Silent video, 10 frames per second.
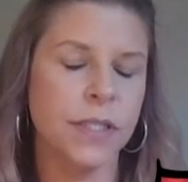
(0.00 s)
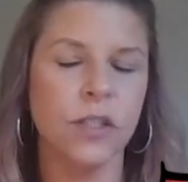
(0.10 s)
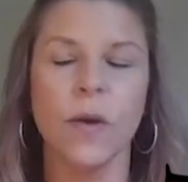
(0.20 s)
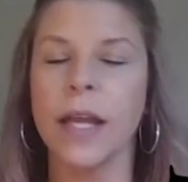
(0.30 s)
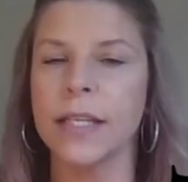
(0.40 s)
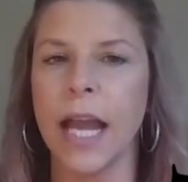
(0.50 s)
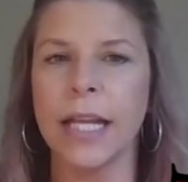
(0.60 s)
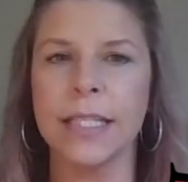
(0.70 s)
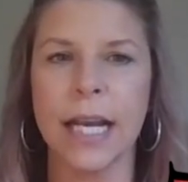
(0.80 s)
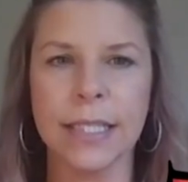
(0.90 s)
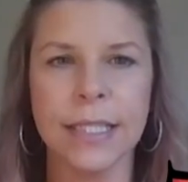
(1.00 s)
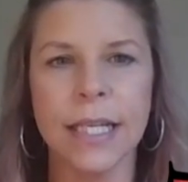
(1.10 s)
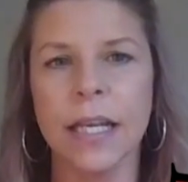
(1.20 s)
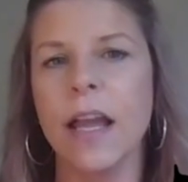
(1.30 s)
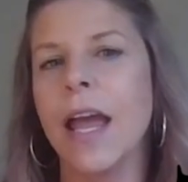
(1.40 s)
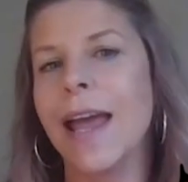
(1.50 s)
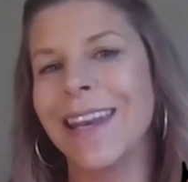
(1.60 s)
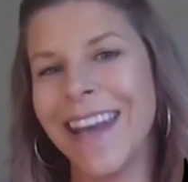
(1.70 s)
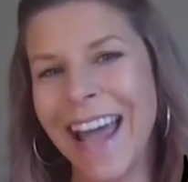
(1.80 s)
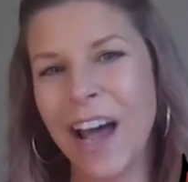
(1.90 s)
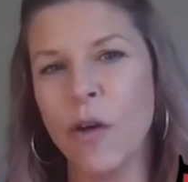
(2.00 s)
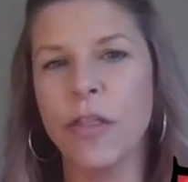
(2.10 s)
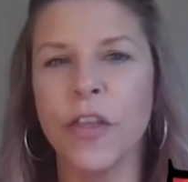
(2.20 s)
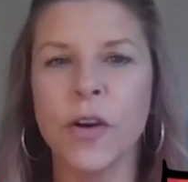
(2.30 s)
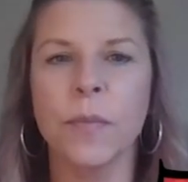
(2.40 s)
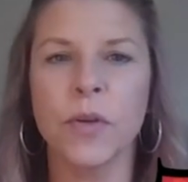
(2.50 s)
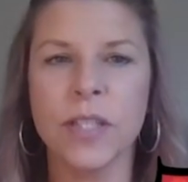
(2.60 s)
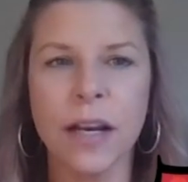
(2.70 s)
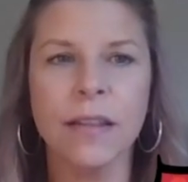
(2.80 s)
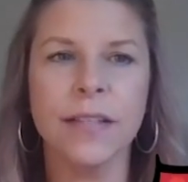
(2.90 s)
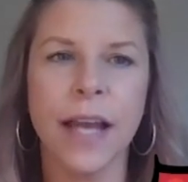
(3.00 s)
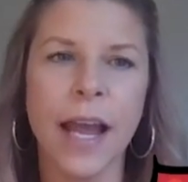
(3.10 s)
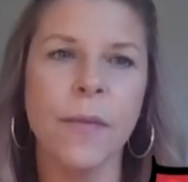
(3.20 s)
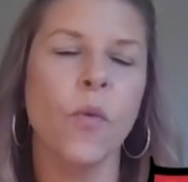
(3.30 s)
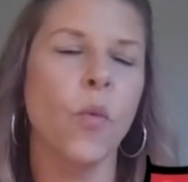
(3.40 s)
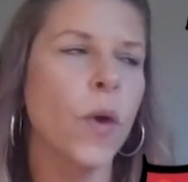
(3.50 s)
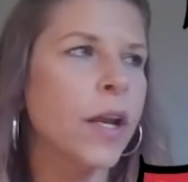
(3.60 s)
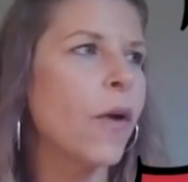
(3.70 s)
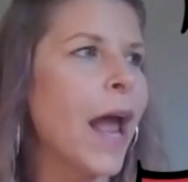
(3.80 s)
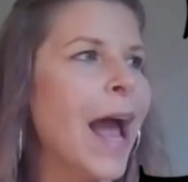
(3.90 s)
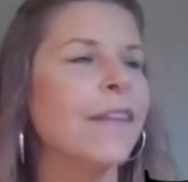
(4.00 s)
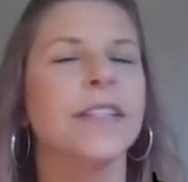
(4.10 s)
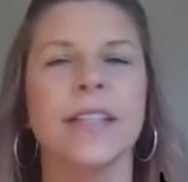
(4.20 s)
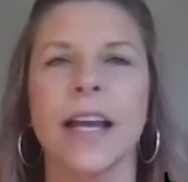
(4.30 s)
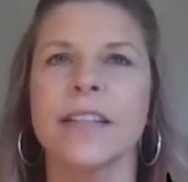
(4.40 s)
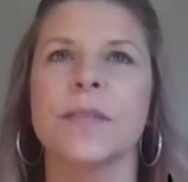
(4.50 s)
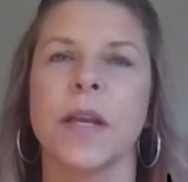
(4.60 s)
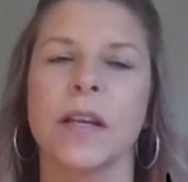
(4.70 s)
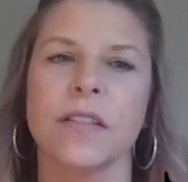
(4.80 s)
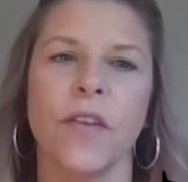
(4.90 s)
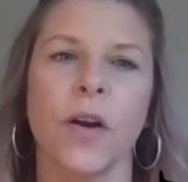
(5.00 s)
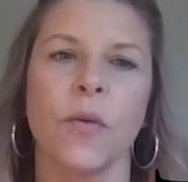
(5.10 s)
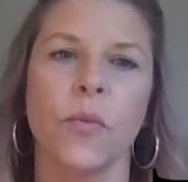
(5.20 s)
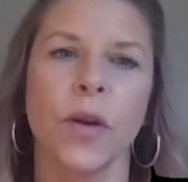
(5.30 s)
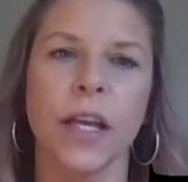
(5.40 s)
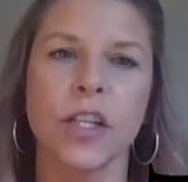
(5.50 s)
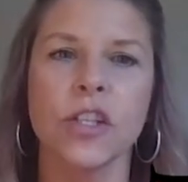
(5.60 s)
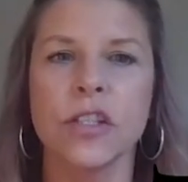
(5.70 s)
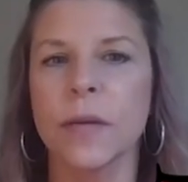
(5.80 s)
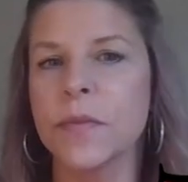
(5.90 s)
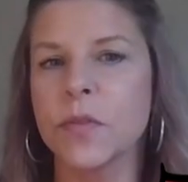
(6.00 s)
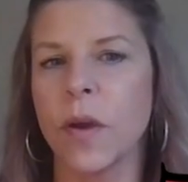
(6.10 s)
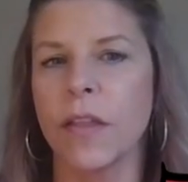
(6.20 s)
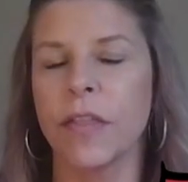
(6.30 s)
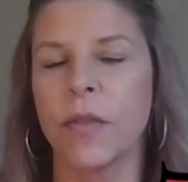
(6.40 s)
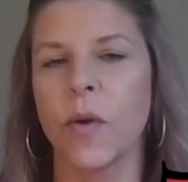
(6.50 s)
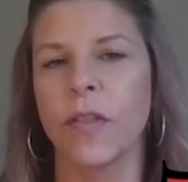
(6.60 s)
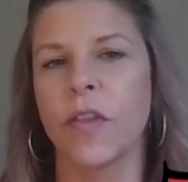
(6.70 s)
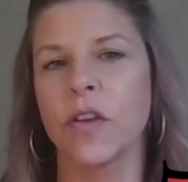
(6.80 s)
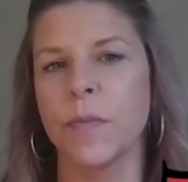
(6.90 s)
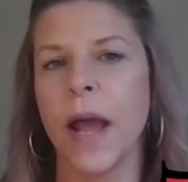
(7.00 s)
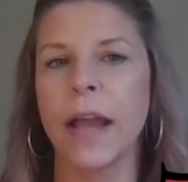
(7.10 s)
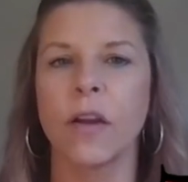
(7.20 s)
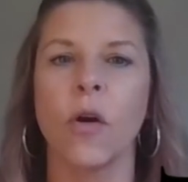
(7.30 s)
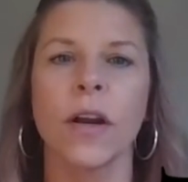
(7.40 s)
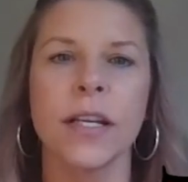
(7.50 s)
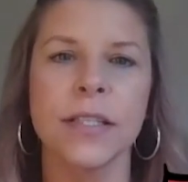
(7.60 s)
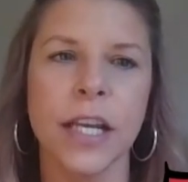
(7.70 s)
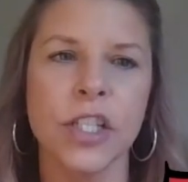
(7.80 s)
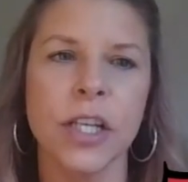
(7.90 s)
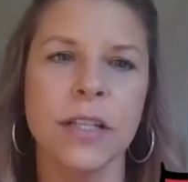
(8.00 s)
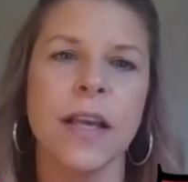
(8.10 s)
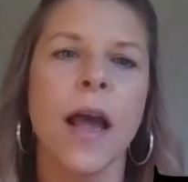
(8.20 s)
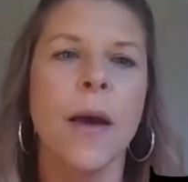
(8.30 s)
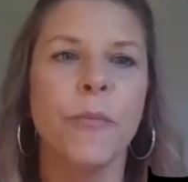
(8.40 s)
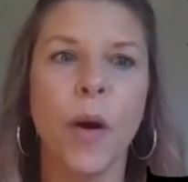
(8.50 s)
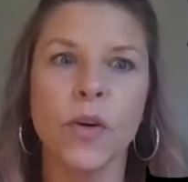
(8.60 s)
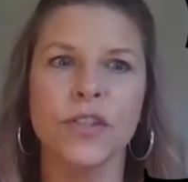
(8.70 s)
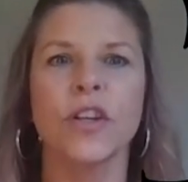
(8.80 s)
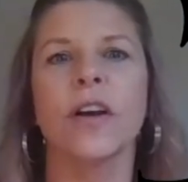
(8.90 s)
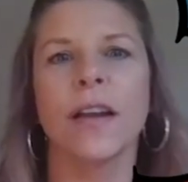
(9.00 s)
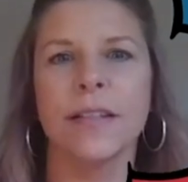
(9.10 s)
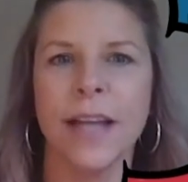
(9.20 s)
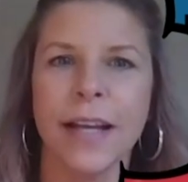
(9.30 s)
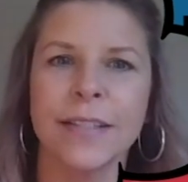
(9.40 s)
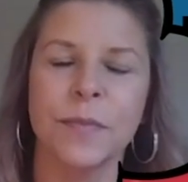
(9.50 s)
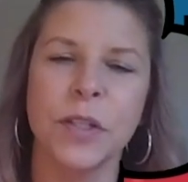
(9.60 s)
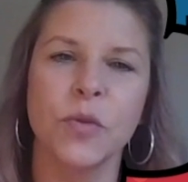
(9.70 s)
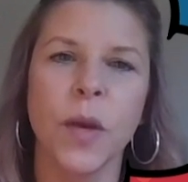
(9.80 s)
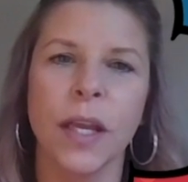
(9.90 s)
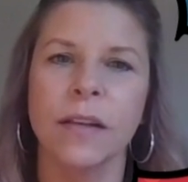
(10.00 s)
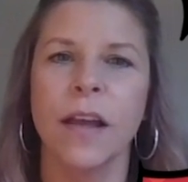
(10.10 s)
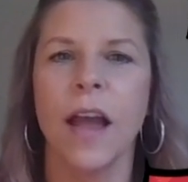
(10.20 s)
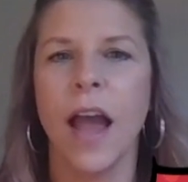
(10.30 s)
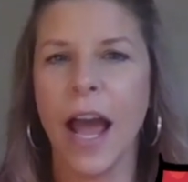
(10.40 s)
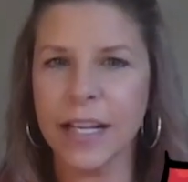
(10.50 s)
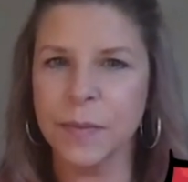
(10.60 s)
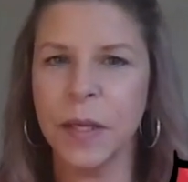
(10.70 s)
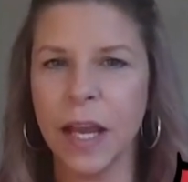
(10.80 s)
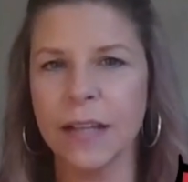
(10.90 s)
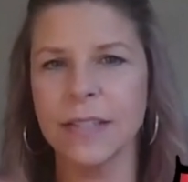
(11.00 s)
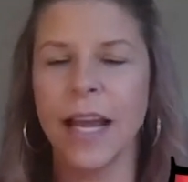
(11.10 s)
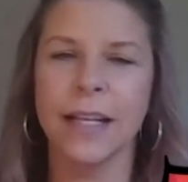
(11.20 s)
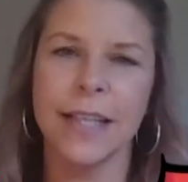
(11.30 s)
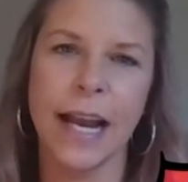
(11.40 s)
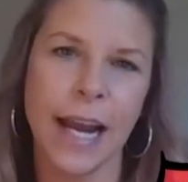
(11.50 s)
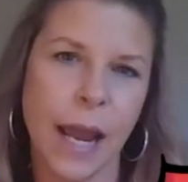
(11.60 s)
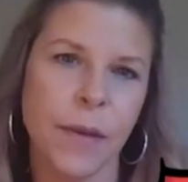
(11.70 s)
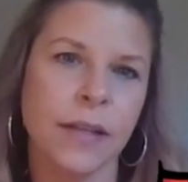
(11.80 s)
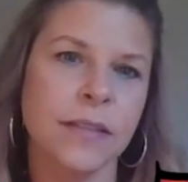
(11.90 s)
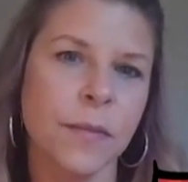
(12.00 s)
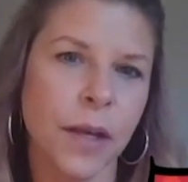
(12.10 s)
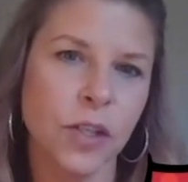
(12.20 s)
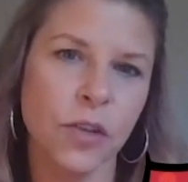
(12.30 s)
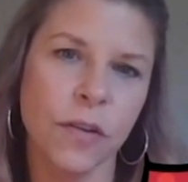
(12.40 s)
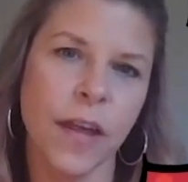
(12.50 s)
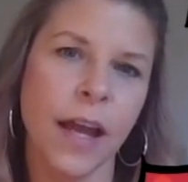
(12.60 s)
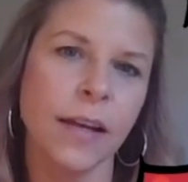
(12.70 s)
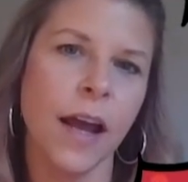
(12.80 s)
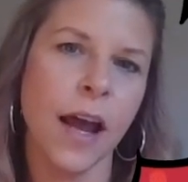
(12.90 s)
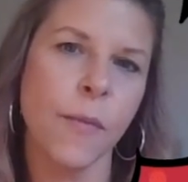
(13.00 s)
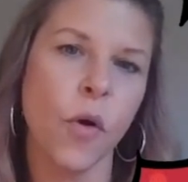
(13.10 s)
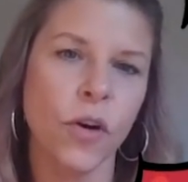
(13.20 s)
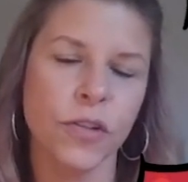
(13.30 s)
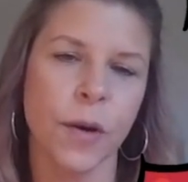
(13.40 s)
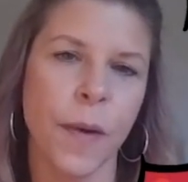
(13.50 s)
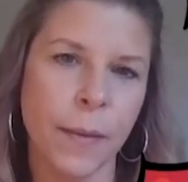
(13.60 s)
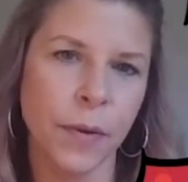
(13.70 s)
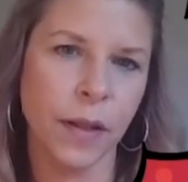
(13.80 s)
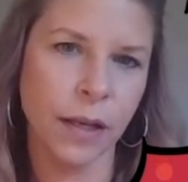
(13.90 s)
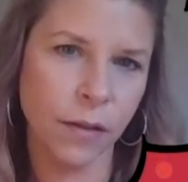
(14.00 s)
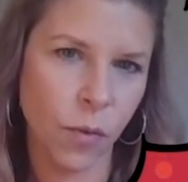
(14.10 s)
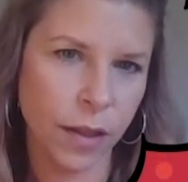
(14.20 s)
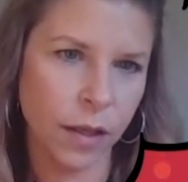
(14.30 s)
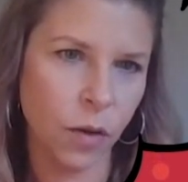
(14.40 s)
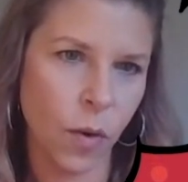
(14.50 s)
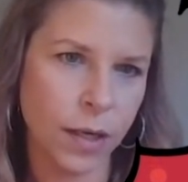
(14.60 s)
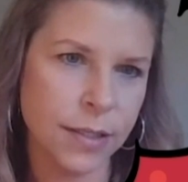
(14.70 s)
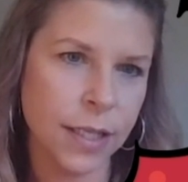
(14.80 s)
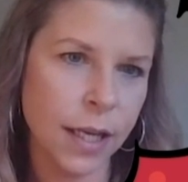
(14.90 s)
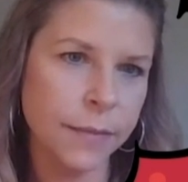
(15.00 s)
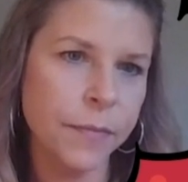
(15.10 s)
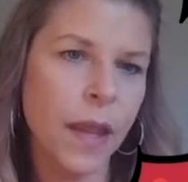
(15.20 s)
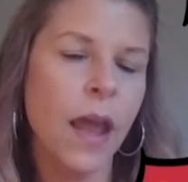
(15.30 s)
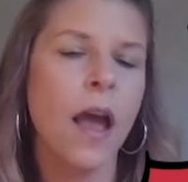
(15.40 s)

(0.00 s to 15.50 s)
do end-to-end testing. Now, 30% of the time, we don't have to test because of our relationships with those buying organizations, but we're still going to test between SPS and Dynamics to make sure that orders are populating the way that you want to see it.